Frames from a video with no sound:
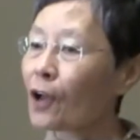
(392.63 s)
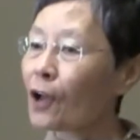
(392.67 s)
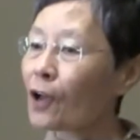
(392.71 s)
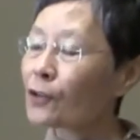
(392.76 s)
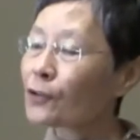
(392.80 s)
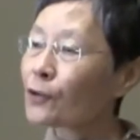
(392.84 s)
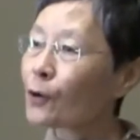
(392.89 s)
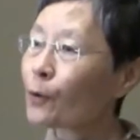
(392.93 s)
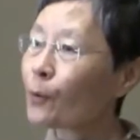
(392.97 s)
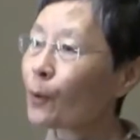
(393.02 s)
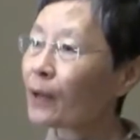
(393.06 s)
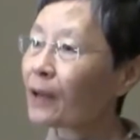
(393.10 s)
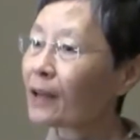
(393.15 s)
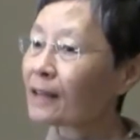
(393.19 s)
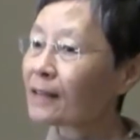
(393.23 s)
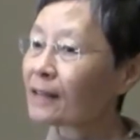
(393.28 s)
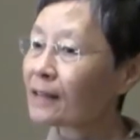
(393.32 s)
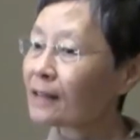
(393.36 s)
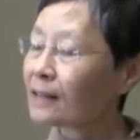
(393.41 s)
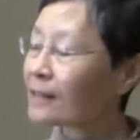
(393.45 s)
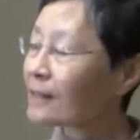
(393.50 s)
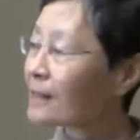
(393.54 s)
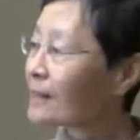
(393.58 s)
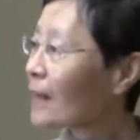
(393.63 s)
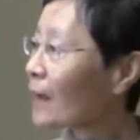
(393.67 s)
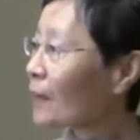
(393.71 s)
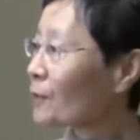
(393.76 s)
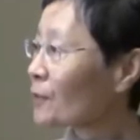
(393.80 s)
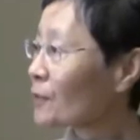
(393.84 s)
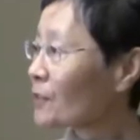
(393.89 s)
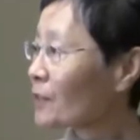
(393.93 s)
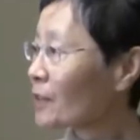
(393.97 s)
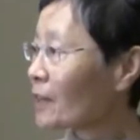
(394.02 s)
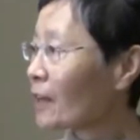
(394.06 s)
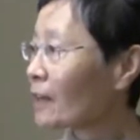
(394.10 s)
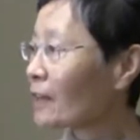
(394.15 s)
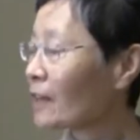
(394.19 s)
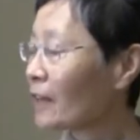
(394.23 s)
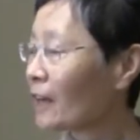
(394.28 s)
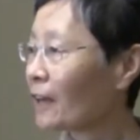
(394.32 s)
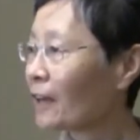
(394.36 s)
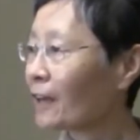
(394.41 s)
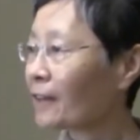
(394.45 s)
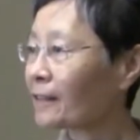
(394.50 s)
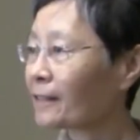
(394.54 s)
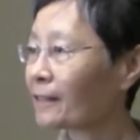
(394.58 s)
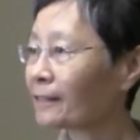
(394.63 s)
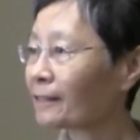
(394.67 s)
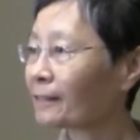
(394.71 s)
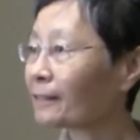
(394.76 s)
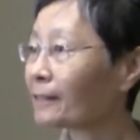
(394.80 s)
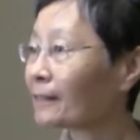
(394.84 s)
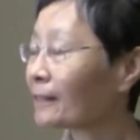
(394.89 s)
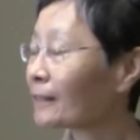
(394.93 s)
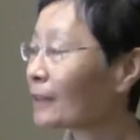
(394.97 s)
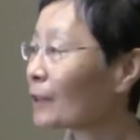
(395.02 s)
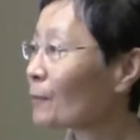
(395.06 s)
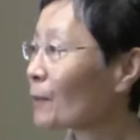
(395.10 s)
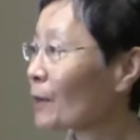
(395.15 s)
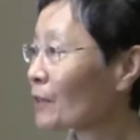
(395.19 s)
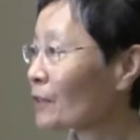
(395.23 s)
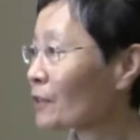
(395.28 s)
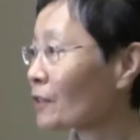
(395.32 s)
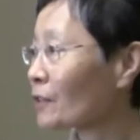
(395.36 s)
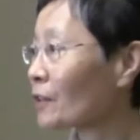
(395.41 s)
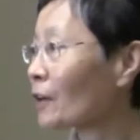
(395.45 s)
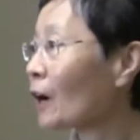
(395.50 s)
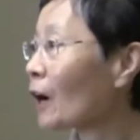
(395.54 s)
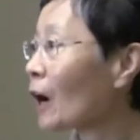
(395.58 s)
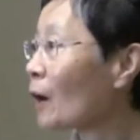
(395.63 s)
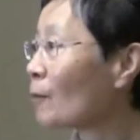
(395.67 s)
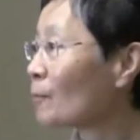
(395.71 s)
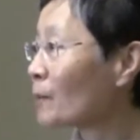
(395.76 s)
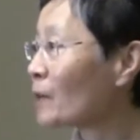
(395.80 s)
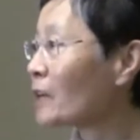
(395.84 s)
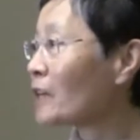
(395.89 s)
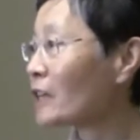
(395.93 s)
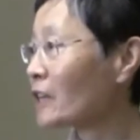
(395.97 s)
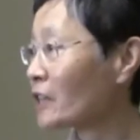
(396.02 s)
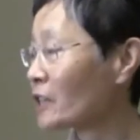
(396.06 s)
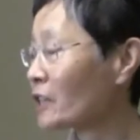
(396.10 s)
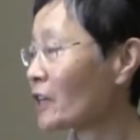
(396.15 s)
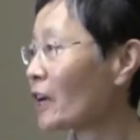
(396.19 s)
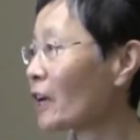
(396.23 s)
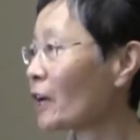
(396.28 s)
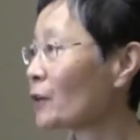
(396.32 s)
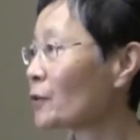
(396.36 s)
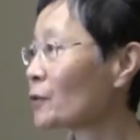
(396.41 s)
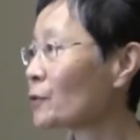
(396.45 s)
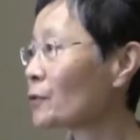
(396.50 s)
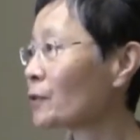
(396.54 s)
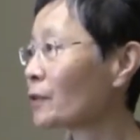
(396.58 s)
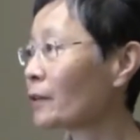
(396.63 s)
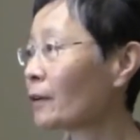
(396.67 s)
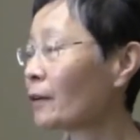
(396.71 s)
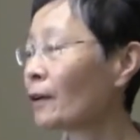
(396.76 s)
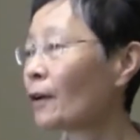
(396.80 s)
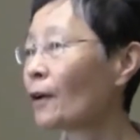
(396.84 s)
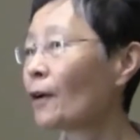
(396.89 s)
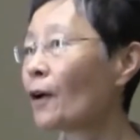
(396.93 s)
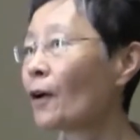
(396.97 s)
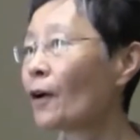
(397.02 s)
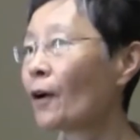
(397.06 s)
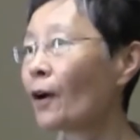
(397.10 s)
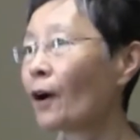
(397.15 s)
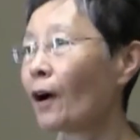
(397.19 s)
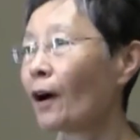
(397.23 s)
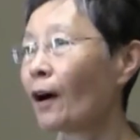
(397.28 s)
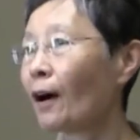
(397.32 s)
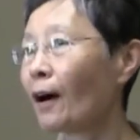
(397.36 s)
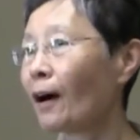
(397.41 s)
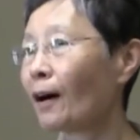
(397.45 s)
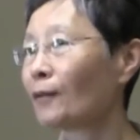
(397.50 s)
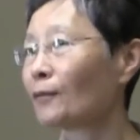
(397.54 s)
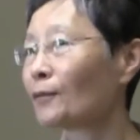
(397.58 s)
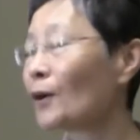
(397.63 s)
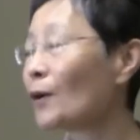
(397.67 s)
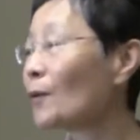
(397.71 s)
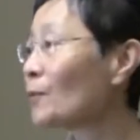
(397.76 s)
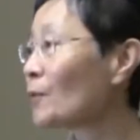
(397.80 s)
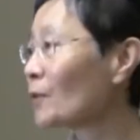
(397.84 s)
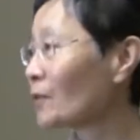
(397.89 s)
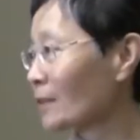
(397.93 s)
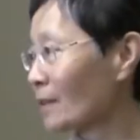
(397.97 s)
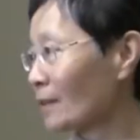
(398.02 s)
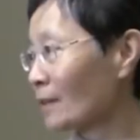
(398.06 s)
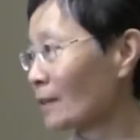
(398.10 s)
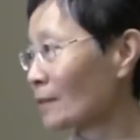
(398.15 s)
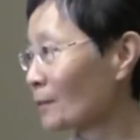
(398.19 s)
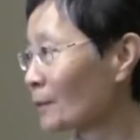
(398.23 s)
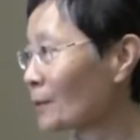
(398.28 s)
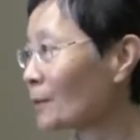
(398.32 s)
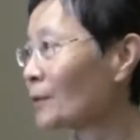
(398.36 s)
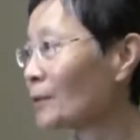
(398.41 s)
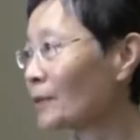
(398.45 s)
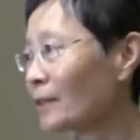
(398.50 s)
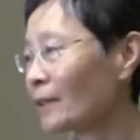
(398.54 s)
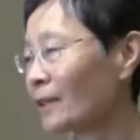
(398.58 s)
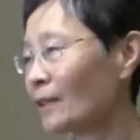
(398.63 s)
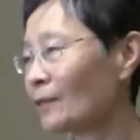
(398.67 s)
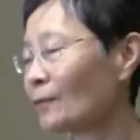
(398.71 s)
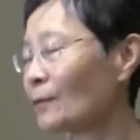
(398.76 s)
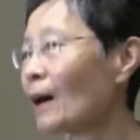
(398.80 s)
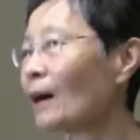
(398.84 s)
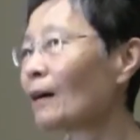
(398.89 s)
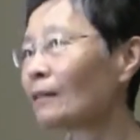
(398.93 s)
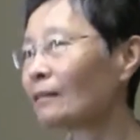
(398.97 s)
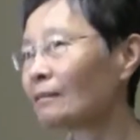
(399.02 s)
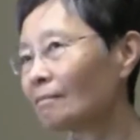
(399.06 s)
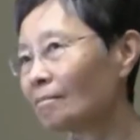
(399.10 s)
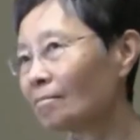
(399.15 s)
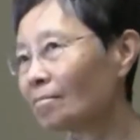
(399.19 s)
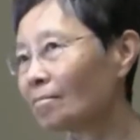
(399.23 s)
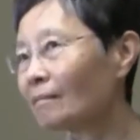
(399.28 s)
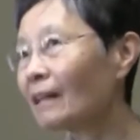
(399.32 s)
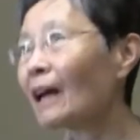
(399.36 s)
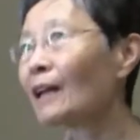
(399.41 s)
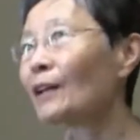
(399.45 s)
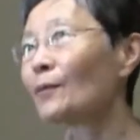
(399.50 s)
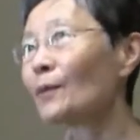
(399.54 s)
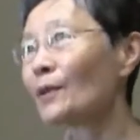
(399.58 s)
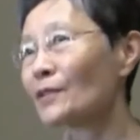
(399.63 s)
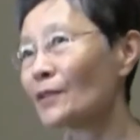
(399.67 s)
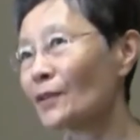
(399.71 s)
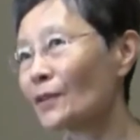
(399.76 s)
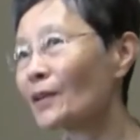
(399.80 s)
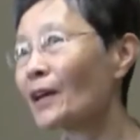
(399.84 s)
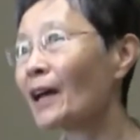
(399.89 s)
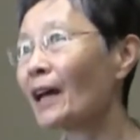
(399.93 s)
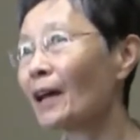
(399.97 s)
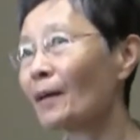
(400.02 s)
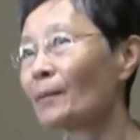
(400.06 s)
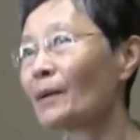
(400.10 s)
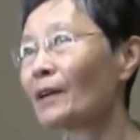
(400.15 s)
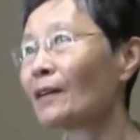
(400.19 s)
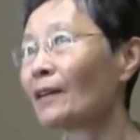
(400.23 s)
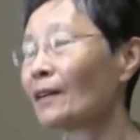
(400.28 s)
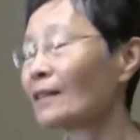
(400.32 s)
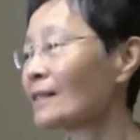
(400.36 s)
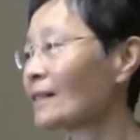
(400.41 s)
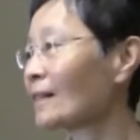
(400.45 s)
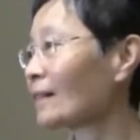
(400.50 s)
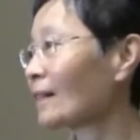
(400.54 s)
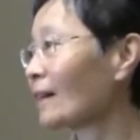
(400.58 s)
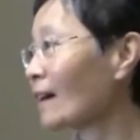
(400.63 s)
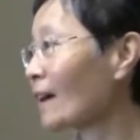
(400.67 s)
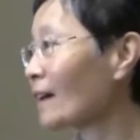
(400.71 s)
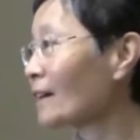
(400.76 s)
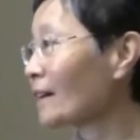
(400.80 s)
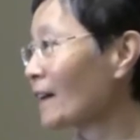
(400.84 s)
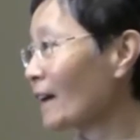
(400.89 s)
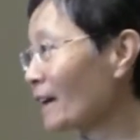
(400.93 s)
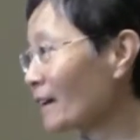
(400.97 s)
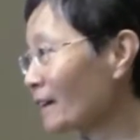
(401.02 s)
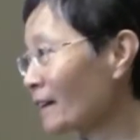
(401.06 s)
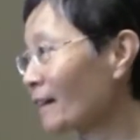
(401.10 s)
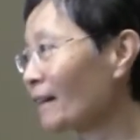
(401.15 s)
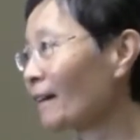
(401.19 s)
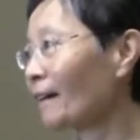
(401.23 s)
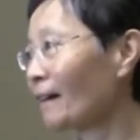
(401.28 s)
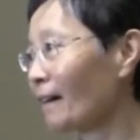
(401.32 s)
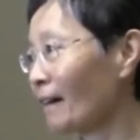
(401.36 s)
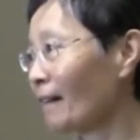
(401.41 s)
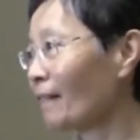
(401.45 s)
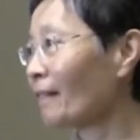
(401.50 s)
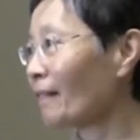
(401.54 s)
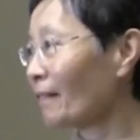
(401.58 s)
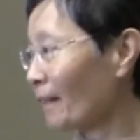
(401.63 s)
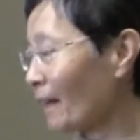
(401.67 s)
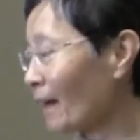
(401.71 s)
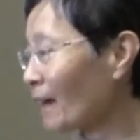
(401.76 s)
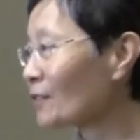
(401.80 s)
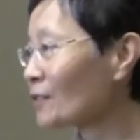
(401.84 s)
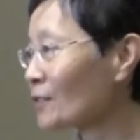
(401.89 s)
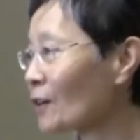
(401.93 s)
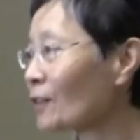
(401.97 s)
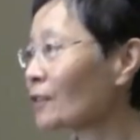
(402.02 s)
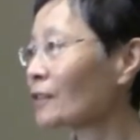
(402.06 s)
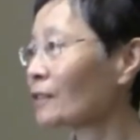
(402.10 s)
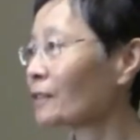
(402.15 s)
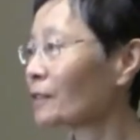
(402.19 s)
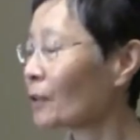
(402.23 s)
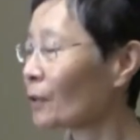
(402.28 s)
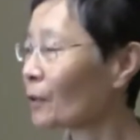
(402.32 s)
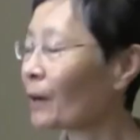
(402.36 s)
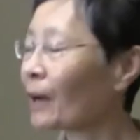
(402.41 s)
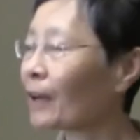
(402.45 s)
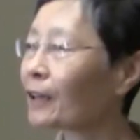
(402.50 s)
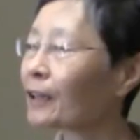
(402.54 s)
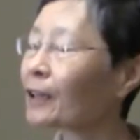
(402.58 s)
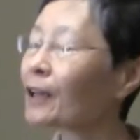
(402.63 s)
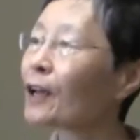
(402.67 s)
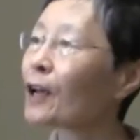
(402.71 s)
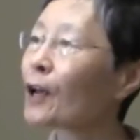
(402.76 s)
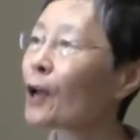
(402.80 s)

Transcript: So when I started studying it, then I completely changed. Uh, Rome was the cruelty. Well, that was okay because the gladiator and that sort mm-hmm. of all right.